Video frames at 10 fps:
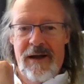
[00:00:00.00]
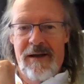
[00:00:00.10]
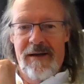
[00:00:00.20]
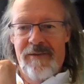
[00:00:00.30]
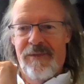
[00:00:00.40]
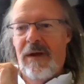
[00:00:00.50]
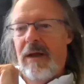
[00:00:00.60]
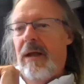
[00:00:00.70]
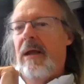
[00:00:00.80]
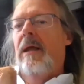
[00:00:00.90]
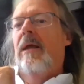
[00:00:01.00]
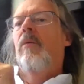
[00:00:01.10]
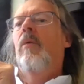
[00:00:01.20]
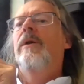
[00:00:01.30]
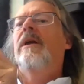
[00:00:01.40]
Right?
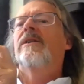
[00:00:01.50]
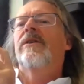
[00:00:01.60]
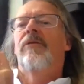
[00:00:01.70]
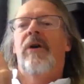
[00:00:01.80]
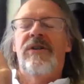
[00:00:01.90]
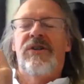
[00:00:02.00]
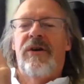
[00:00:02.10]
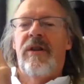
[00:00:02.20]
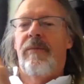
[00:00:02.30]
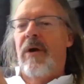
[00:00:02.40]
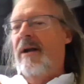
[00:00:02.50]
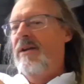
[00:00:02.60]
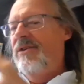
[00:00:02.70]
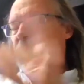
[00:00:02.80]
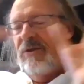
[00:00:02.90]
When you get to the right side of the brain,
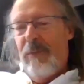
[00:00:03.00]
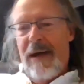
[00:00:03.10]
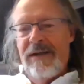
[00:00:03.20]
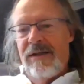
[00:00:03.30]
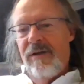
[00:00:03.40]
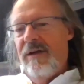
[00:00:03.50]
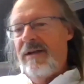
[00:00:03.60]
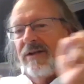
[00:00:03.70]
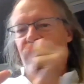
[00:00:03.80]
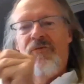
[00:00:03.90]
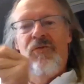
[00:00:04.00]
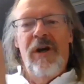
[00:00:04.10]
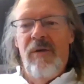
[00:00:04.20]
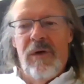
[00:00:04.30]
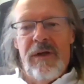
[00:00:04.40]
it's expansive. It doesn't
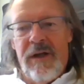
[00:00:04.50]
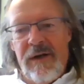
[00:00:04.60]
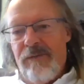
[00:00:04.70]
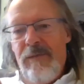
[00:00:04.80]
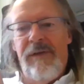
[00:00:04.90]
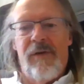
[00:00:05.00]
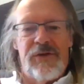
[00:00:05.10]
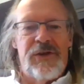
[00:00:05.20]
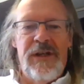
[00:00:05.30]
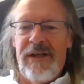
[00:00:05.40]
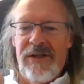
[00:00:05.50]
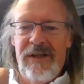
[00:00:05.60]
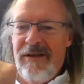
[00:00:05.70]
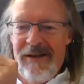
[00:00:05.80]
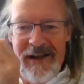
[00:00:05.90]
really, you know, it's mythos. It
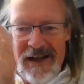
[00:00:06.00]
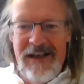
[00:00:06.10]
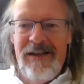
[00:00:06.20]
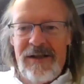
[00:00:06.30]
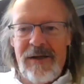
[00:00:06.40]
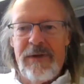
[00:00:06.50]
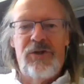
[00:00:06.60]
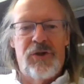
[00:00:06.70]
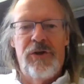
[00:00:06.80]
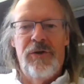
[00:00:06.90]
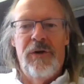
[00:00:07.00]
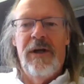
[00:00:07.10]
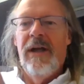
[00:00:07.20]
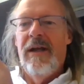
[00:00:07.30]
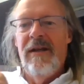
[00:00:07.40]
doesn't need to be true.
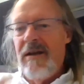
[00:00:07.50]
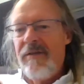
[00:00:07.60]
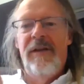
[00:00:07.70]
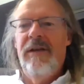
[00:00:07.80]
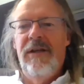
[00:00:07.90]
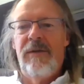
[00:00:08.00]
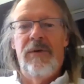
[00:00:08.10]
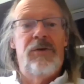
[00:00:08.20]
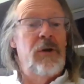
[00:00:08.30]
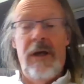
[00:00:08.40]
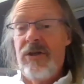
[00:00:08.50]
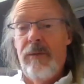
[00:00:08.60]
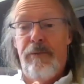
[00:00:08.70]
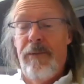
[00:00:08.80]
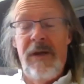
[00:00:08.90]
Nothing needs to be true.
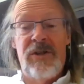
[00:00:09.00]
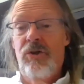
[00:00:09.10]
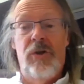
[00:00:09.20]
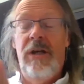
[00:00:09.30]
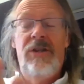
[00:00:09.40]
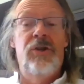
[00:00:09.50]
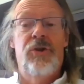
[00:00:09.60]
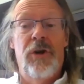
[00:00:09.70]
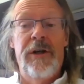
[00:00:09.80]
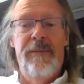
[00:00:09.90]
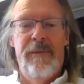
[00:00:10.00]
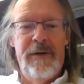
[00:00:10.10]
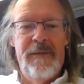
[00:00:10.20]
It's a dream.